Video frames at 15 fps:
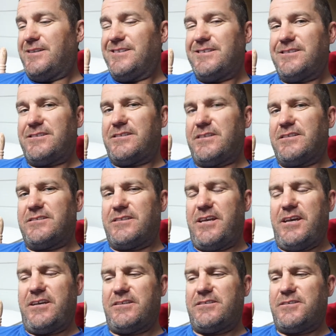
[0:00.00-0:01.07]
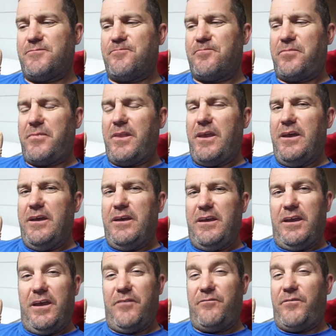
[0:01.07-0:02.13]
six days.
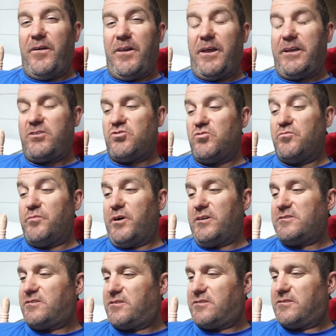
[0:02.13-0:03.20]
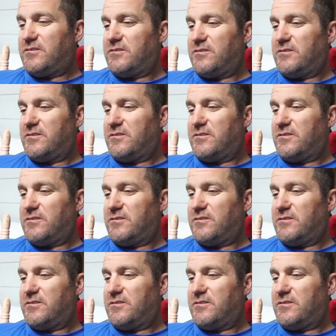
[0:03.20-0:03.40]
It felt like two months.